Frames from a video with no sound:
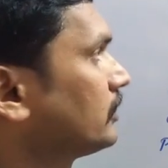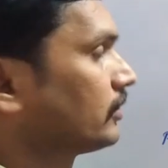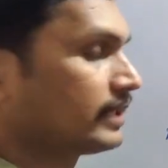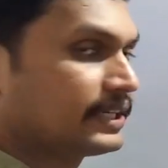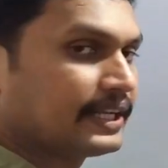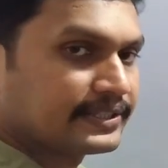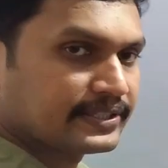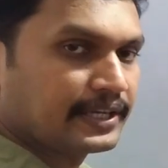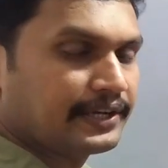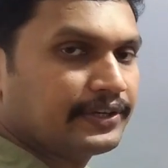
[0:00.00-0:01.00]
You know that
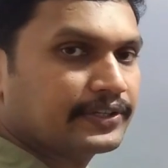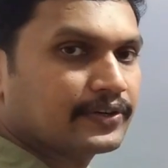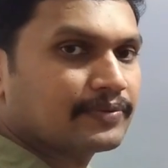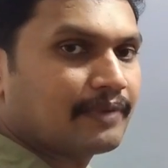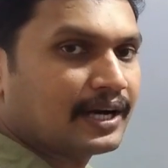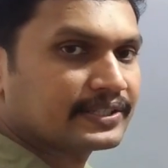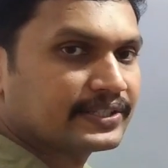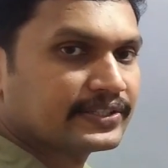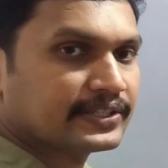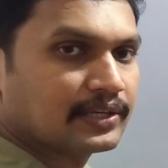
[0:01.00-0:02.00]
SI unit of
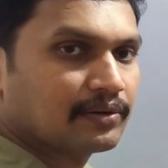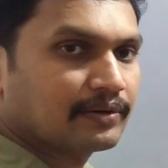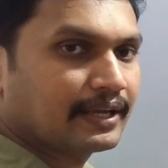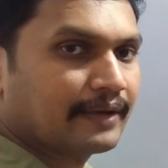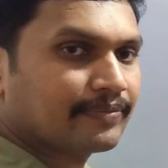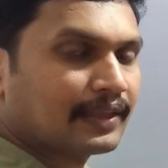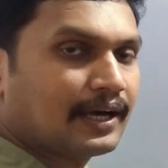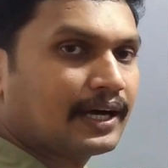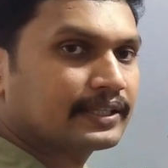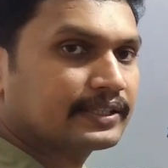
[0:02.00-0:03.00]
mass is kilogram.
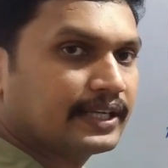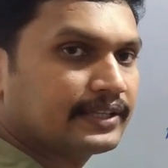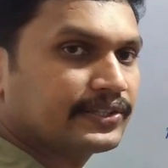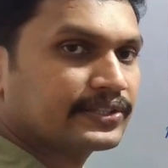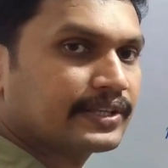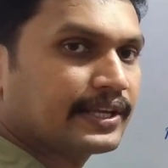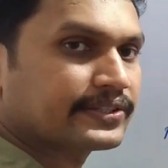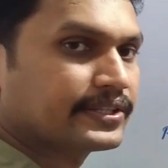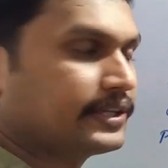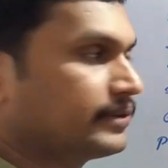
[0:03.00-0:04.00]
Other than this
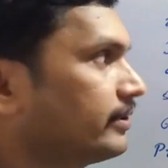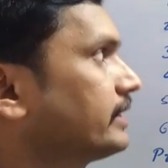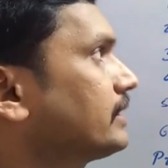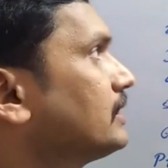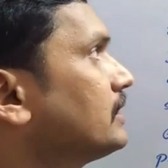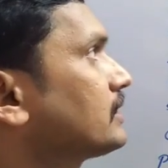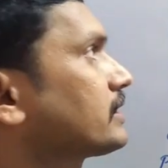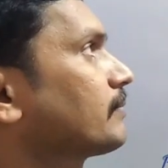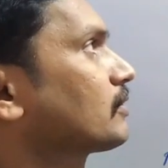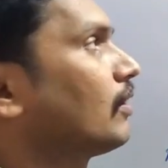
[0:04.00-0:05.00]
SI unit,
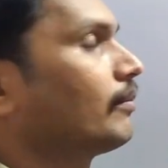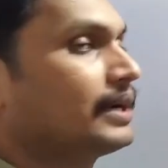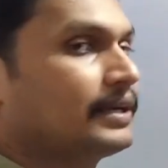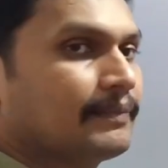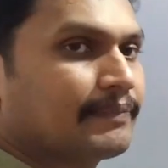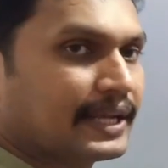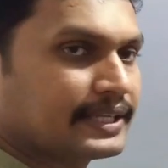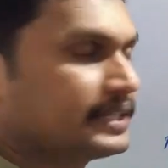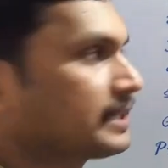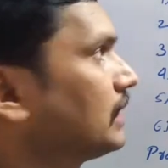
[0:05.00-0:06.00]
some common
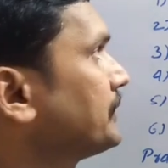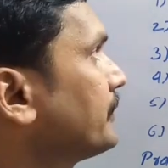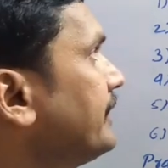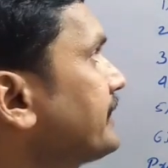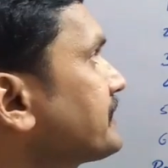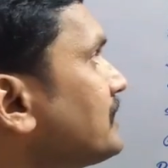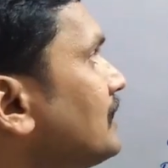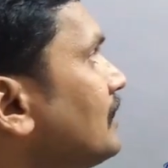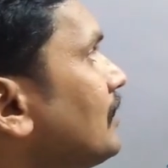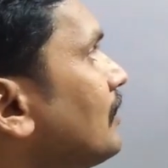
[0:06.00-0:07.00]
practical units.
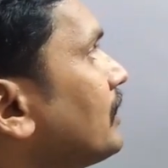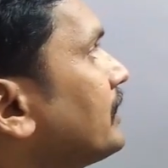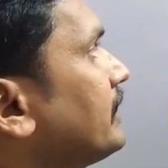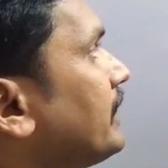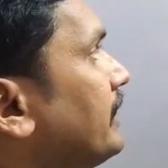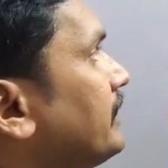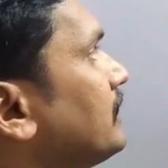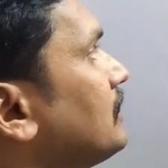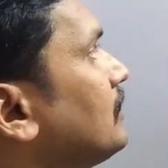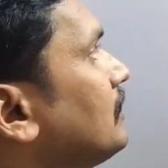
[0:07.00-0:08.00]

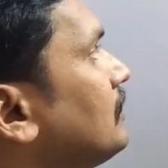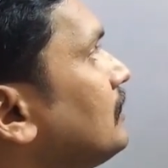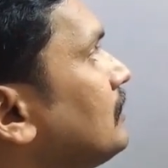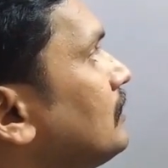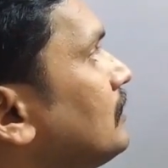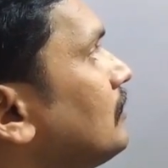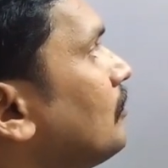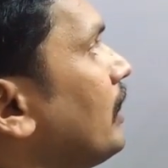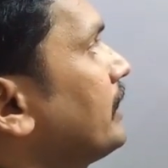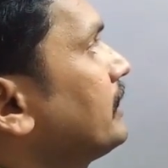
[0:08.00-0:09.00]
Ton.
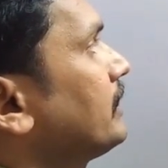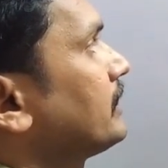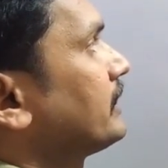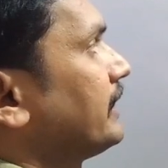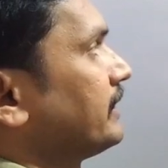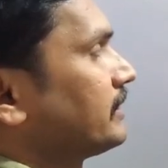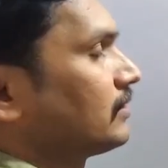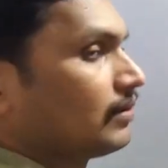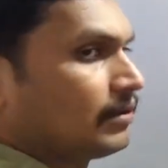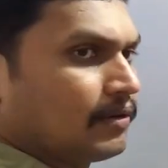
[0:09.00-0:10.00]
1 ton,
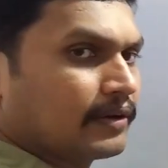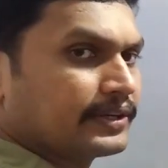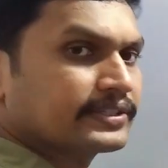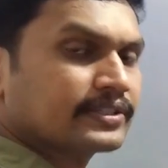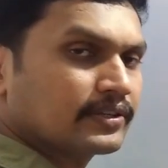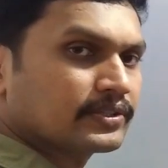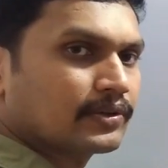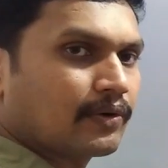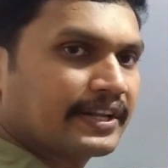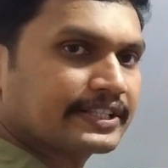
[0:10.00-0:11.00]
or it is
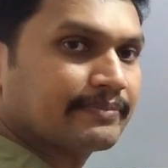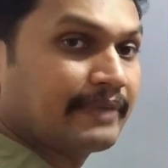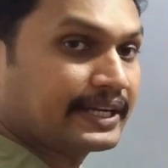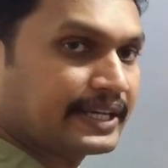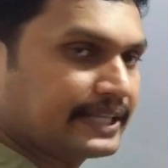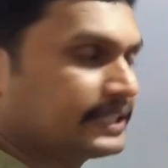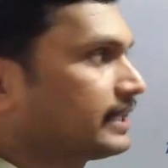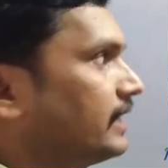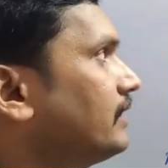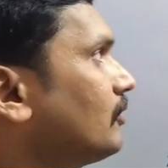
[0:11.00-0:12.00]
also known as metric
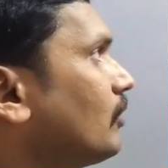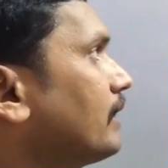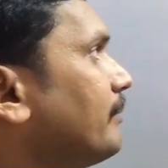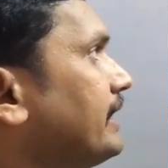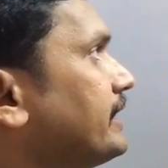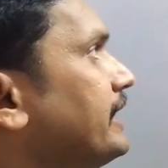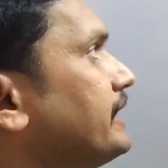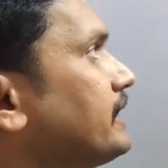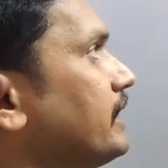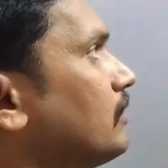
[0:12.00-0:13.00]
ton. 1
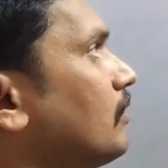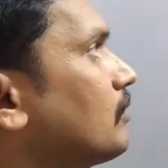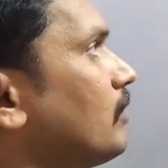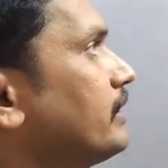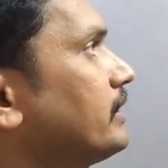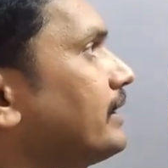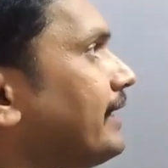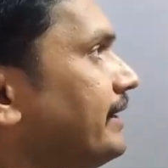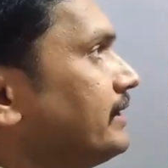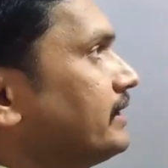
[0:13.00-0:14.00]
metric ton or 1
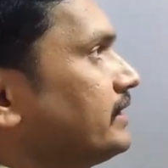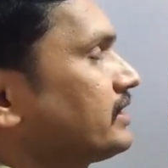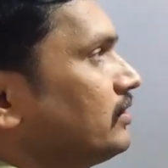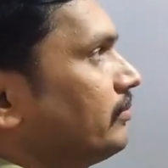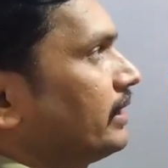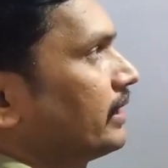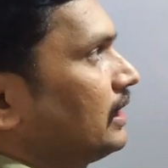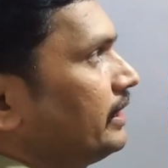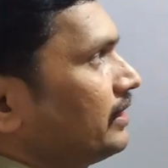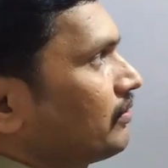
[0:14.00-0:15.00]
ton is
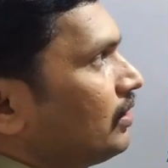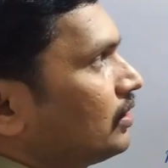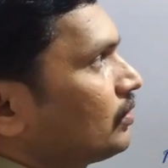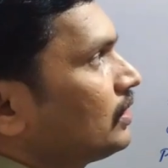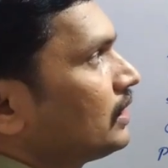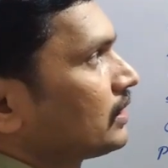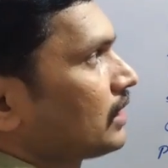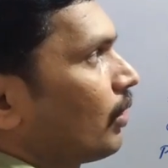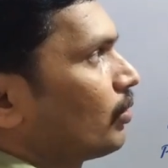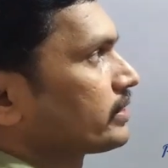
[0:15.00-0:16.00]
numerically equal to
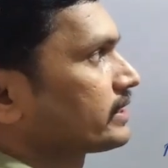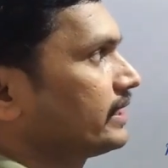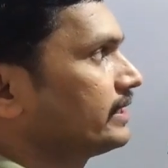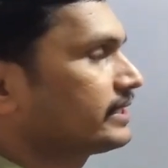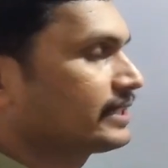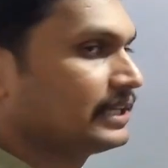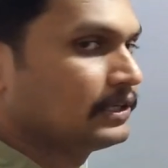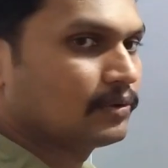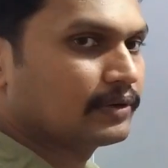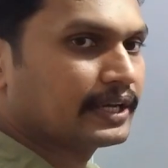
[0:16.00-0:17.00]
1000
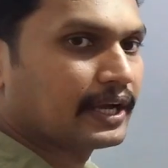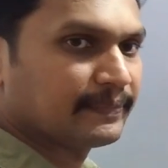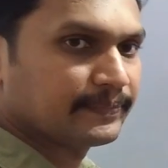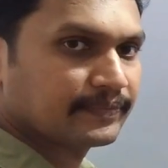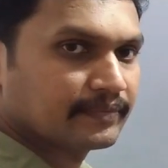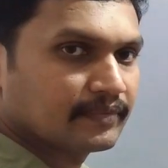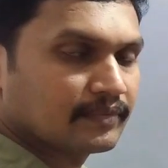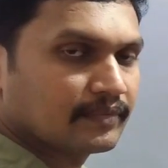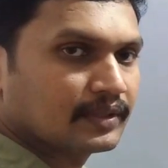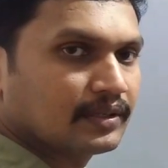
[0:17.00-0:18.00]
kilogram.
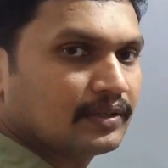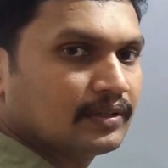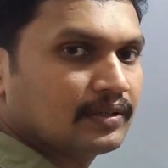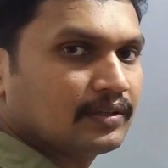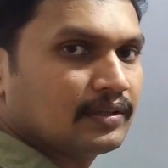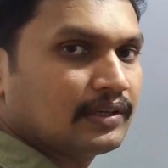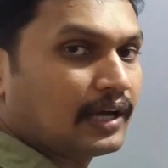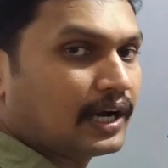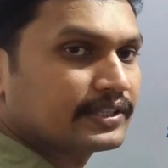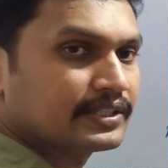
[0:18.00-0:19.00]

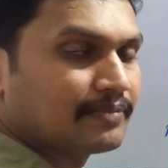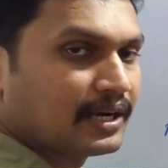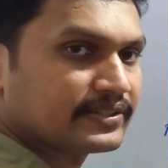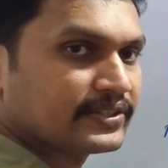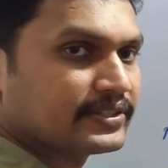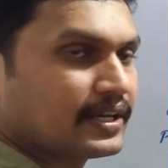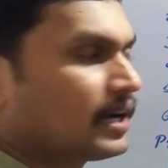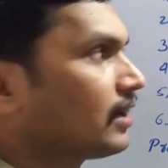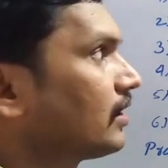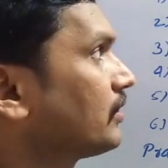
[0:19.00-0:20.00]
Large masses
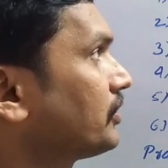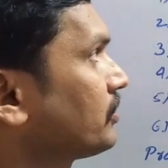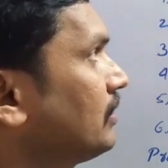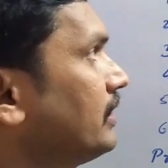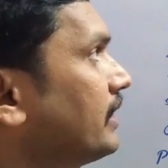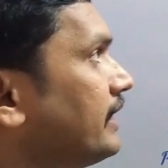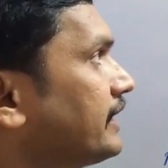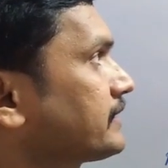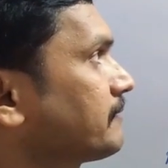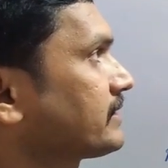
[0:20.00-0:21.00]
are usually can
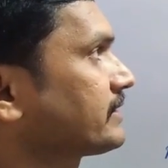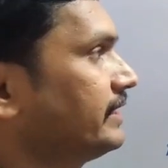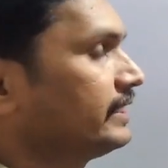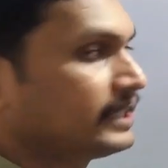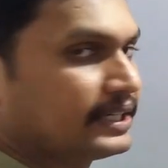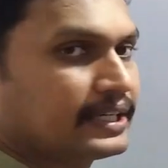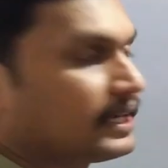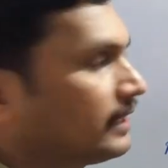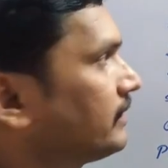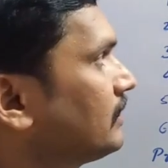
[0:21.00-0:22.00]
express in
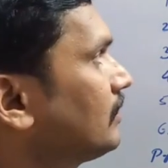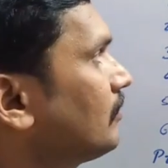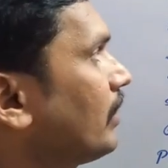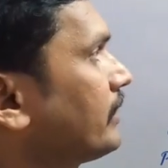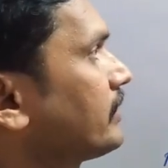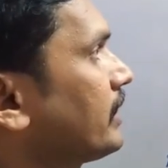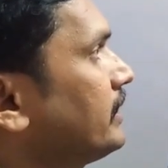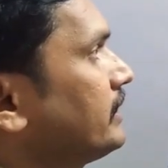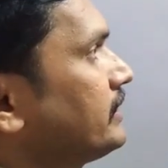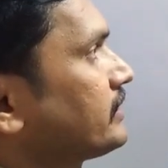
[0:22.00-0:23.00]
ton. 1
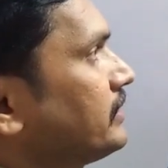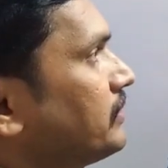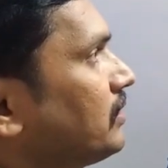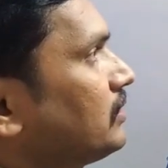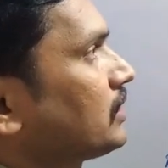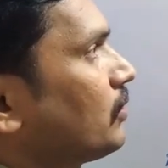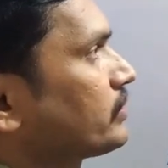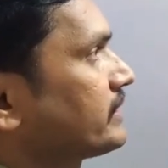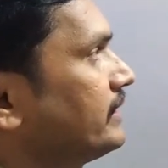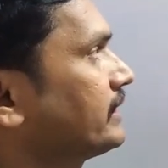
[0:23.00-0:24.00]
ton is equal to
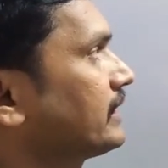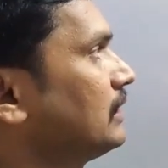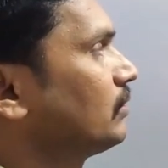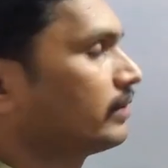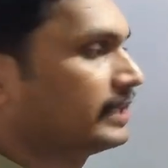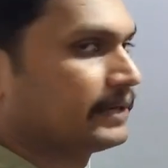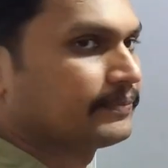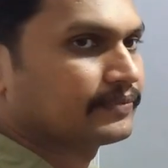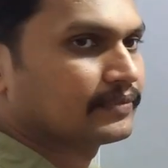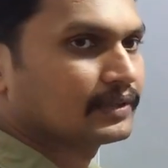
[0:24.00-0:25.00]
1000 kilogram.